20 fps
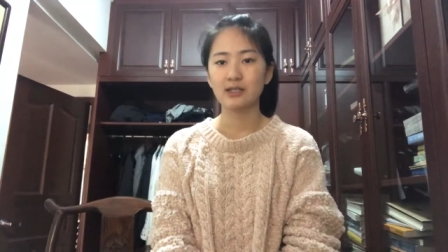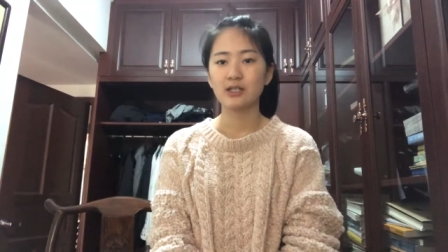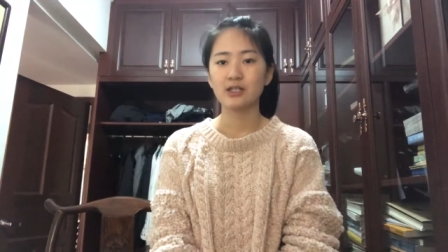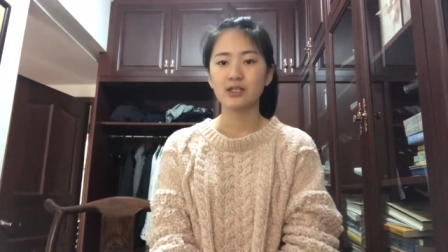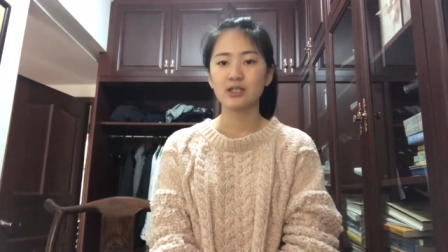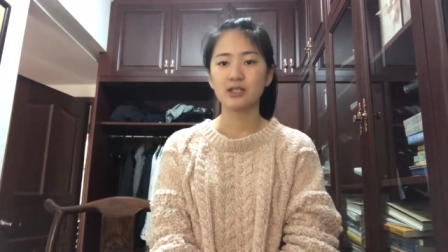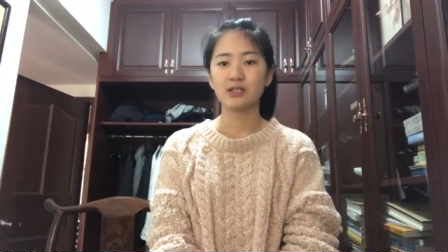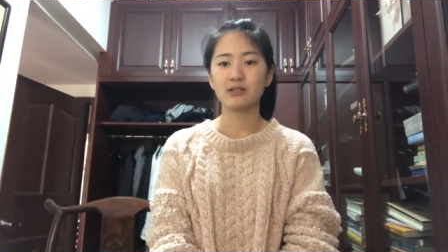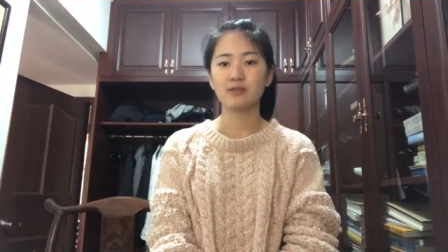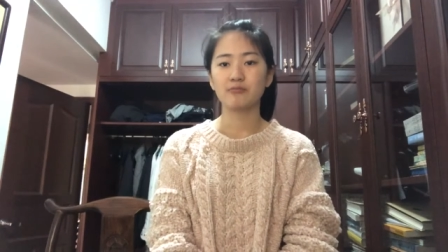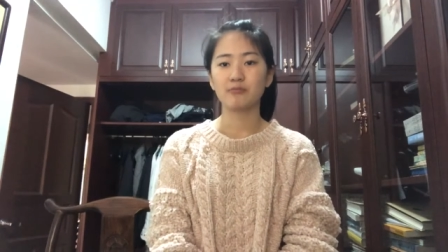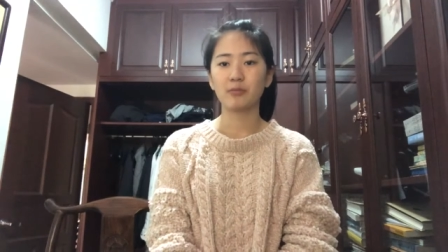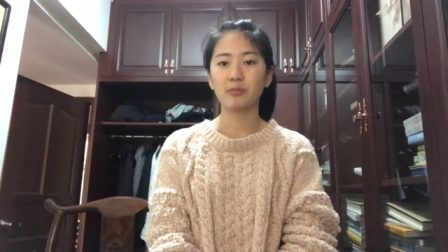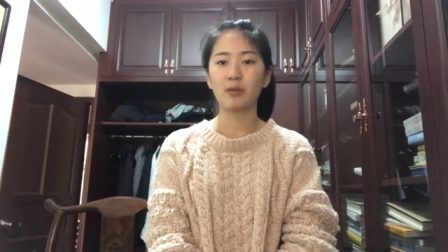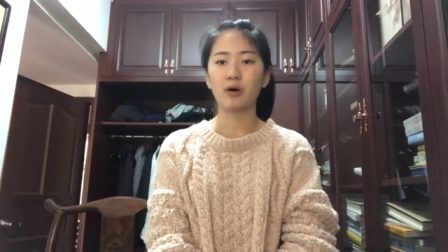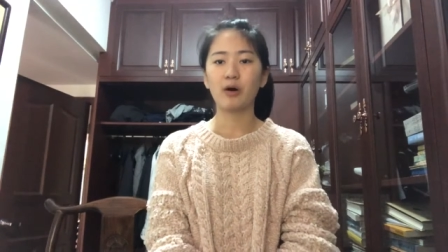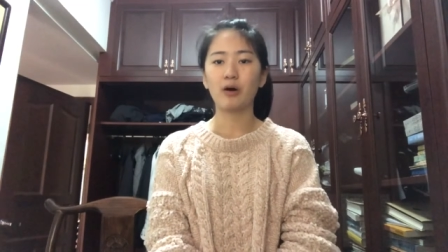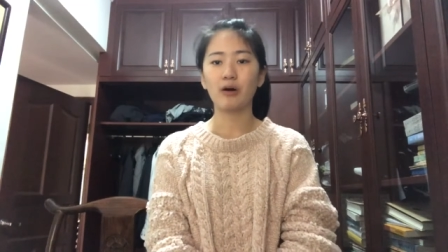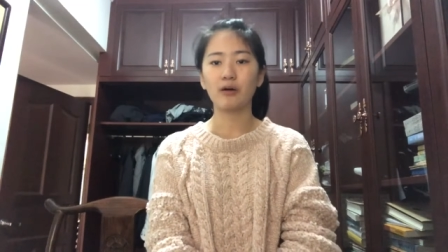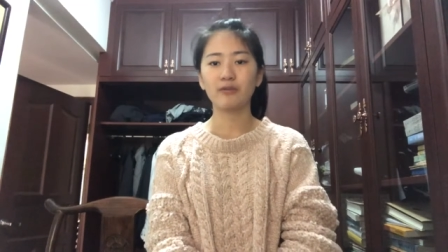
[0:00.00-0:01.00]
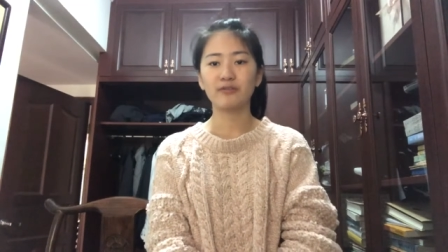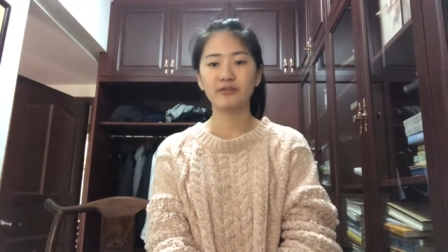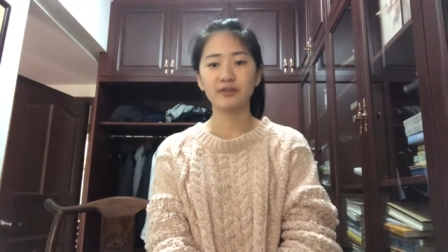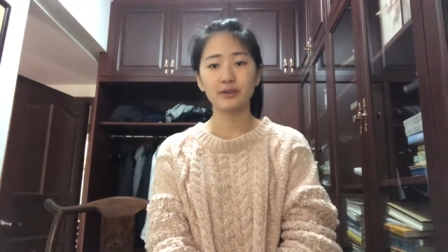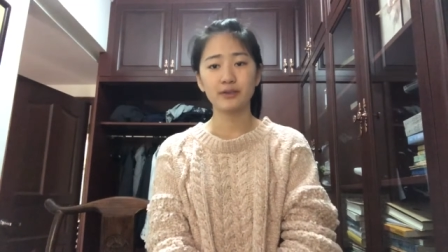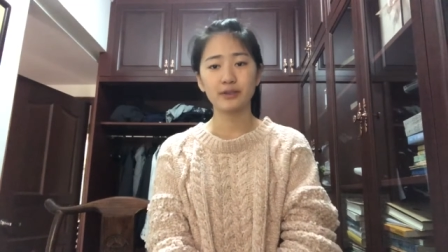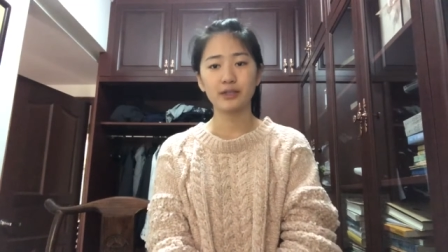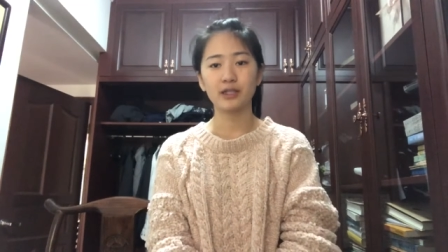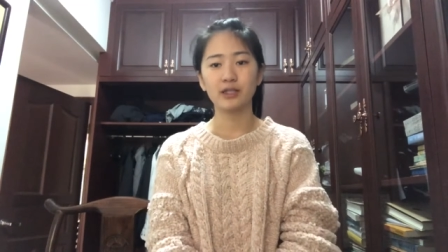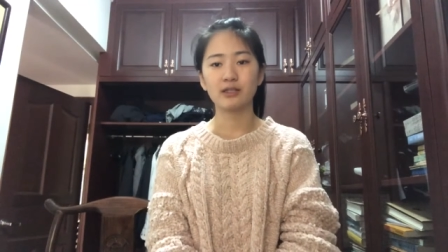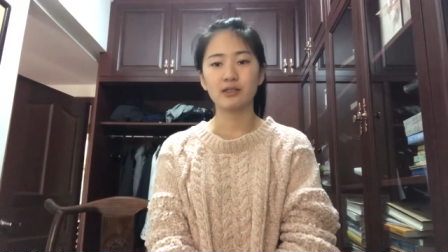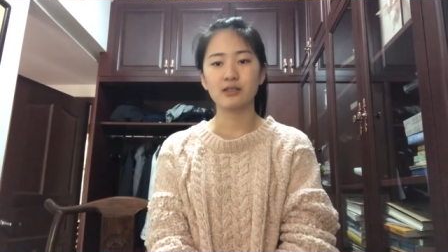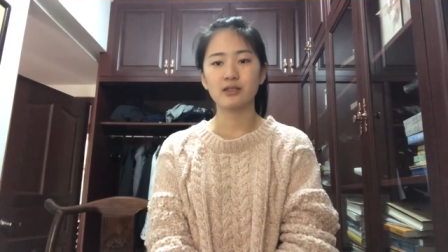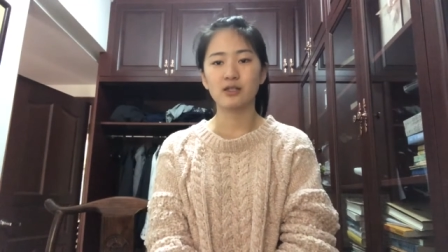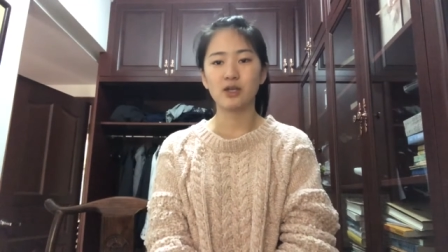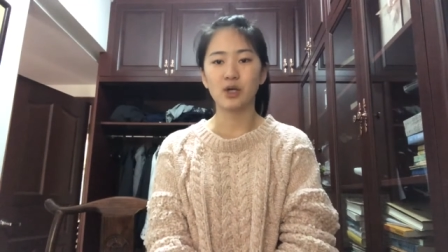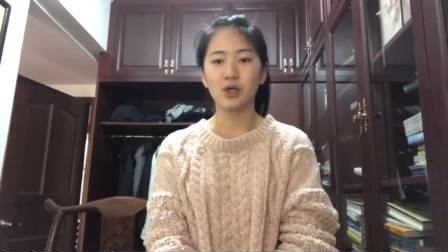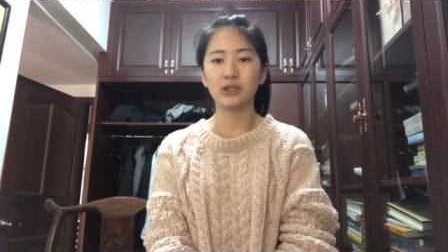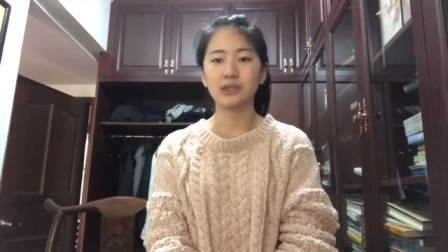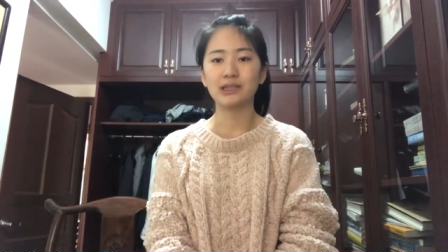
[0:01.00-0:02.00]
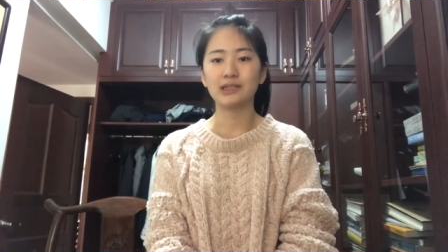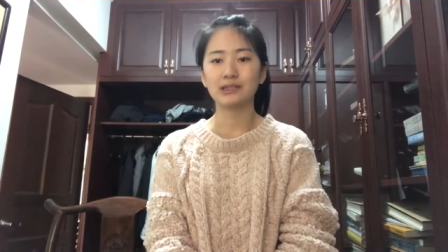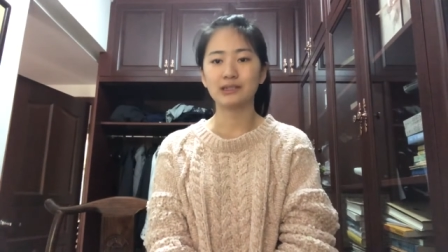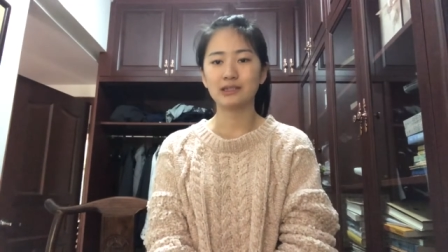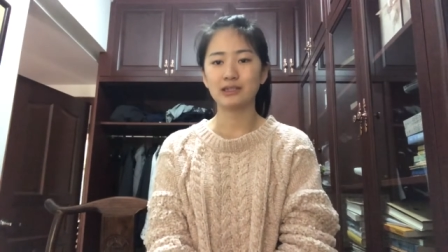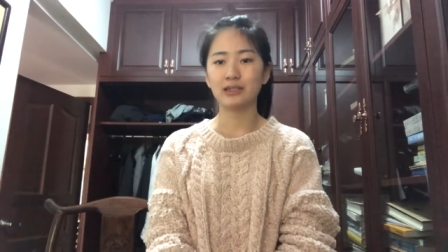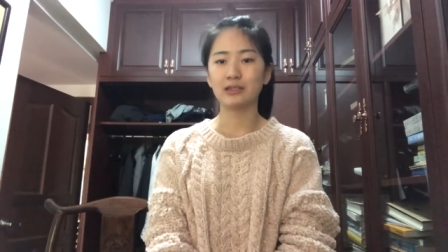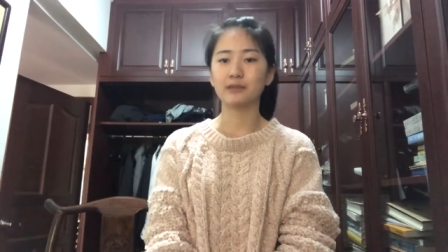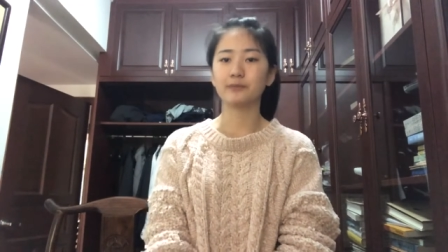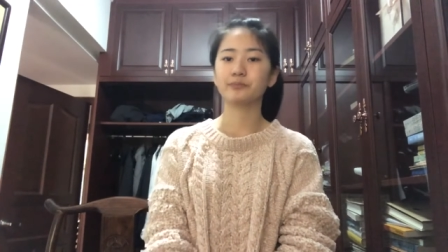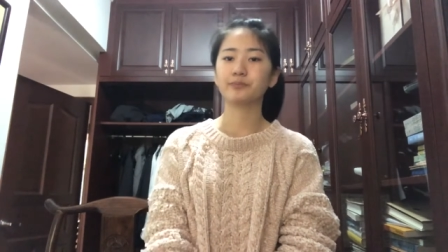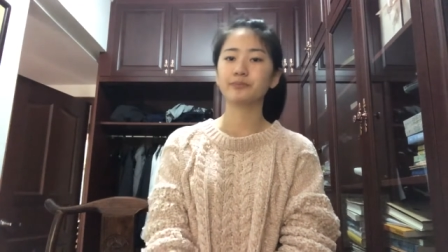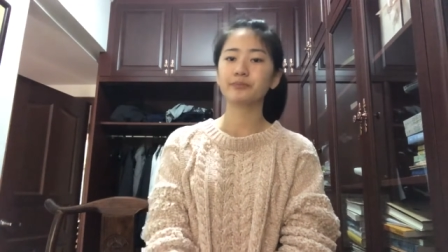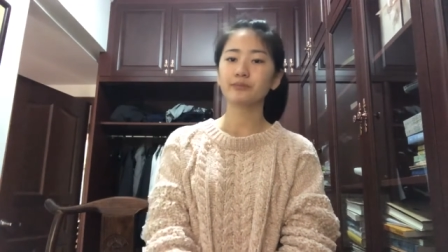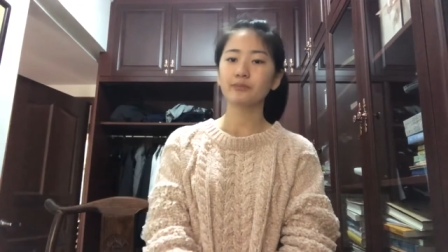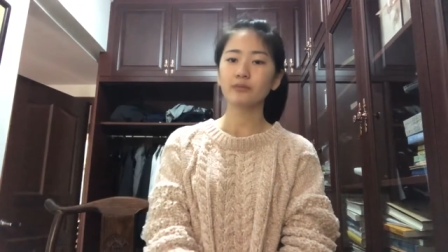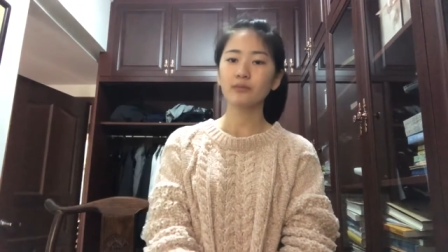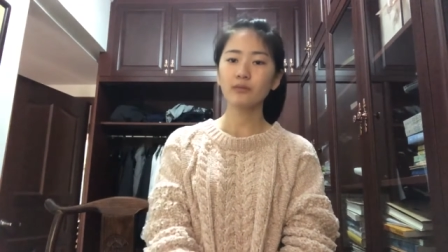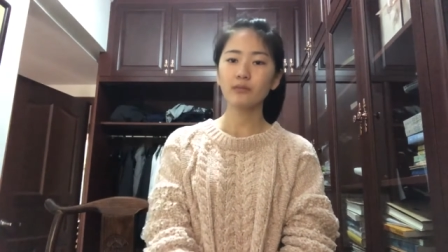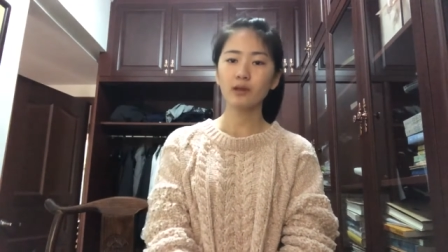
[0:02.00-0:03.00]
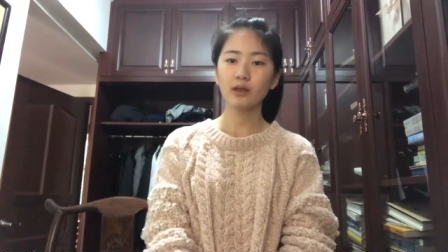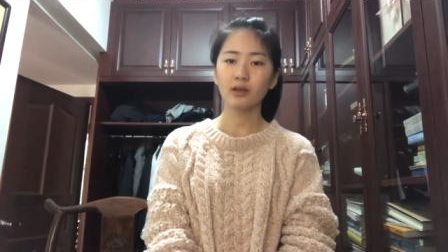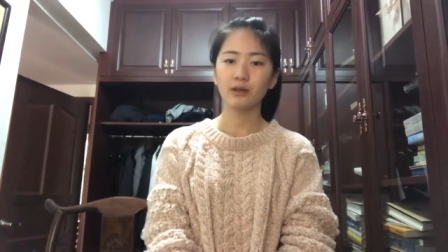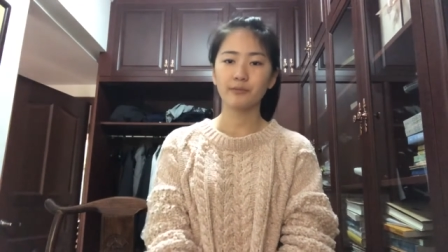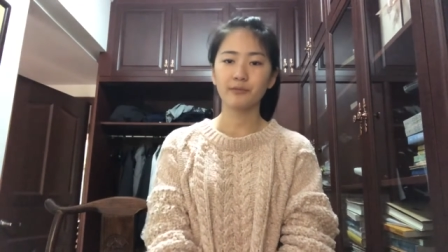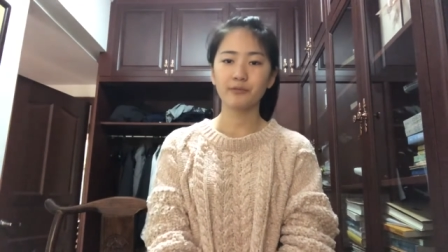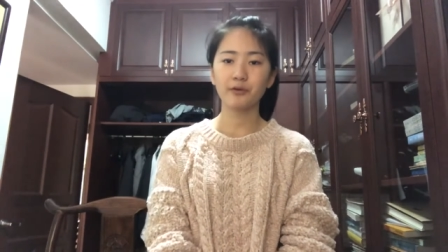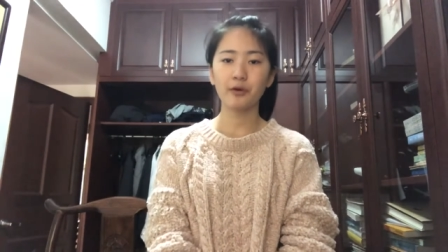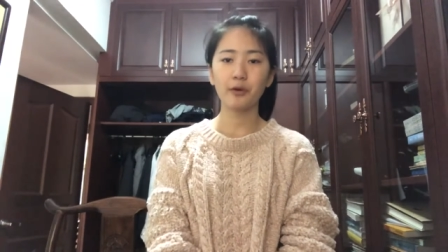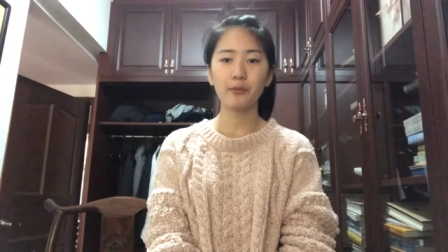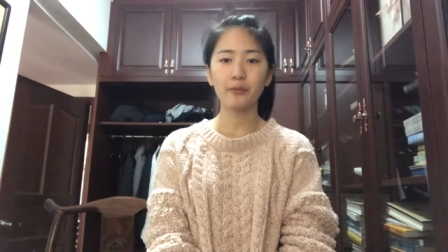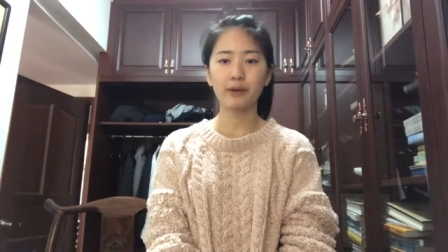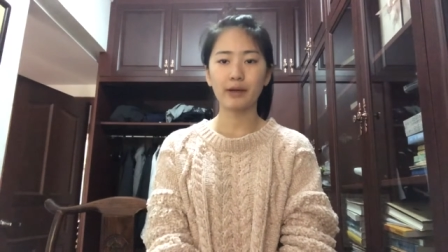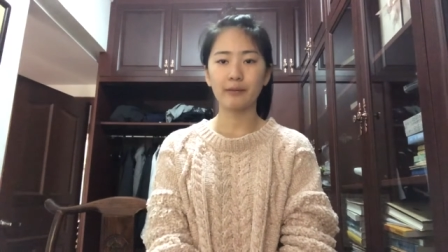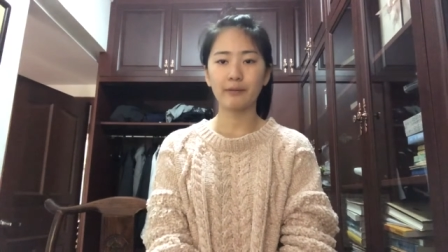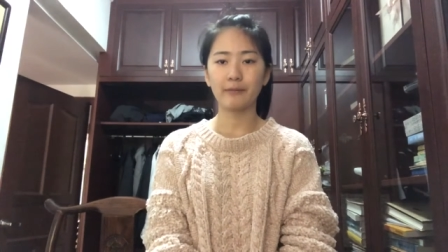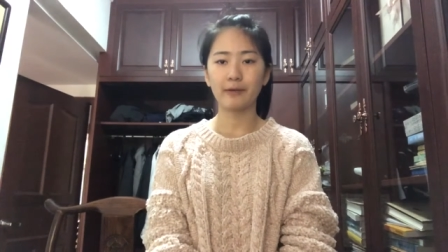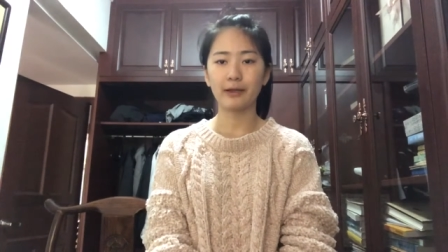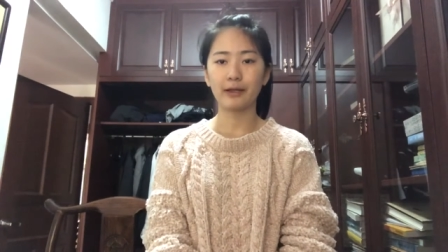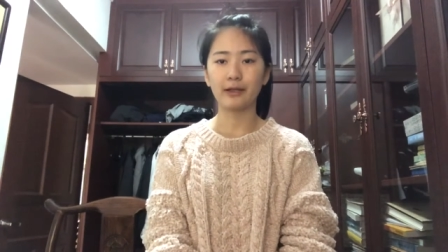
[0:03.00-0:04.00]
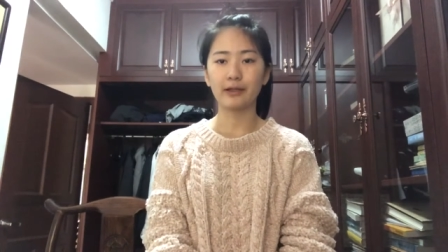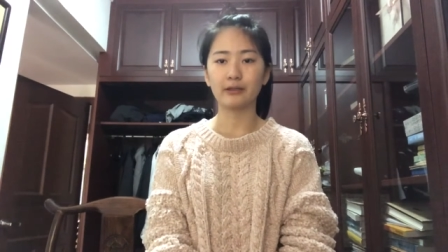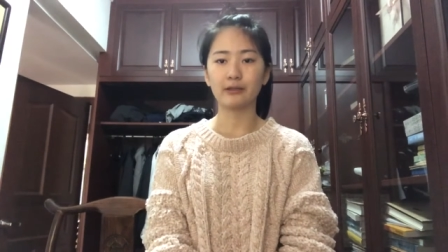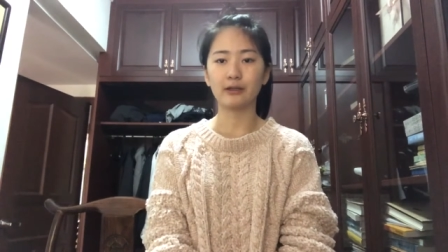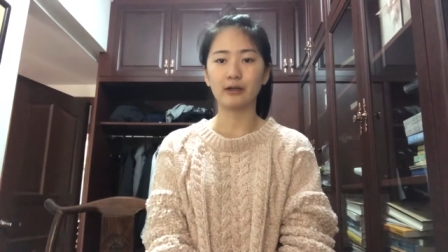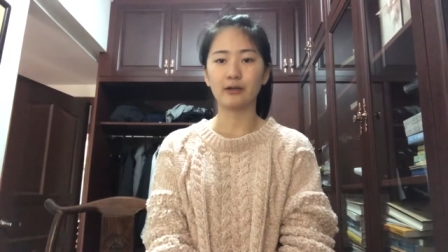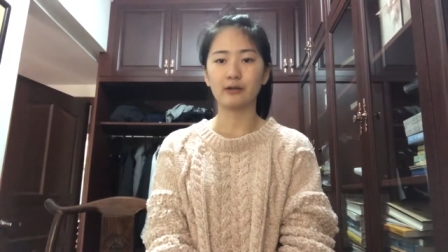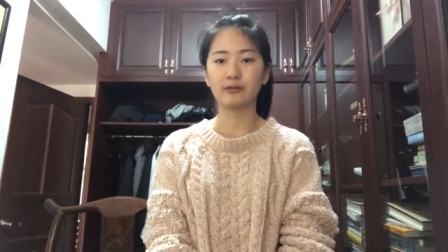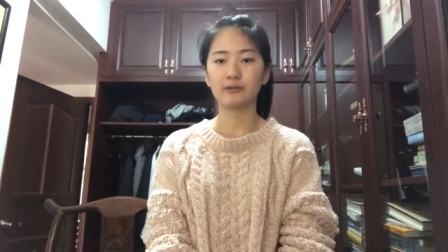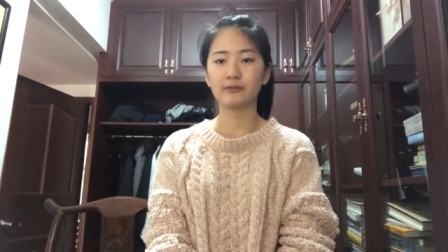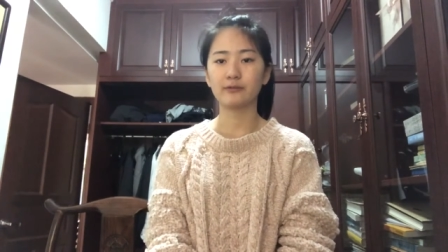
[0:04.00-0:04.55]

she's more focused on the programming of